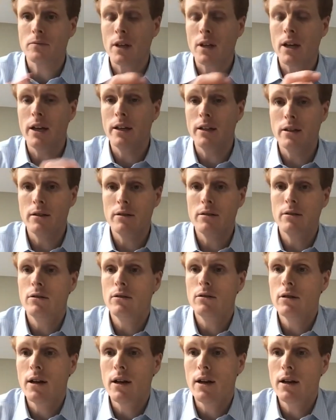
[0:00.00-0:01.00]
And
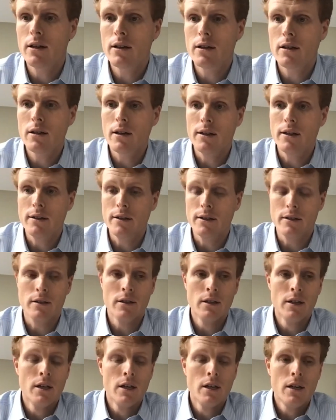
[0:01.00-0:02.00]
I think
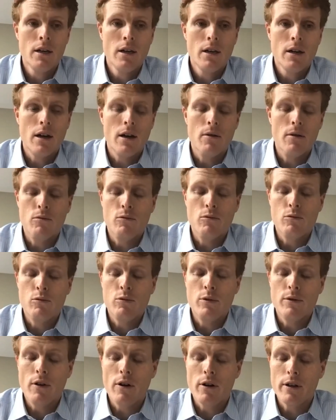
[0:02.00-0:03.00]

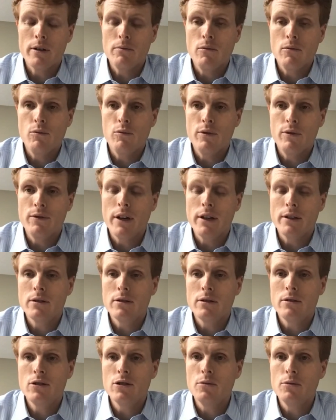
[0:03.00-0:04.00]
we've got
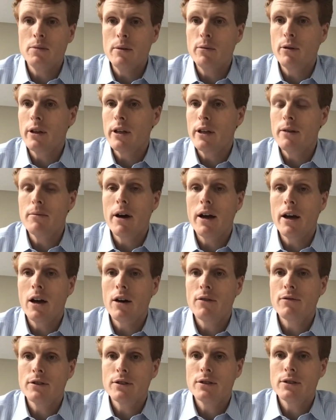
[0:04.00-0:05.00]
2 people in my
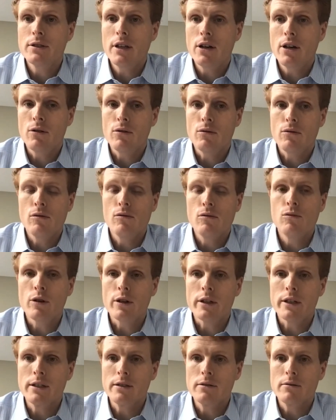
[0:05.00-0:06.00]
office that are
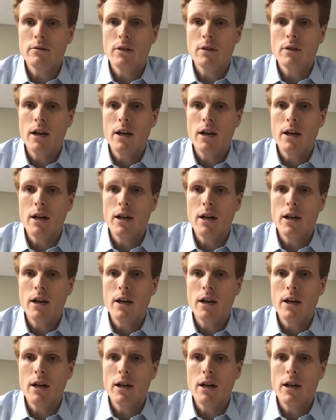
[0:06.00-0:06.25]
working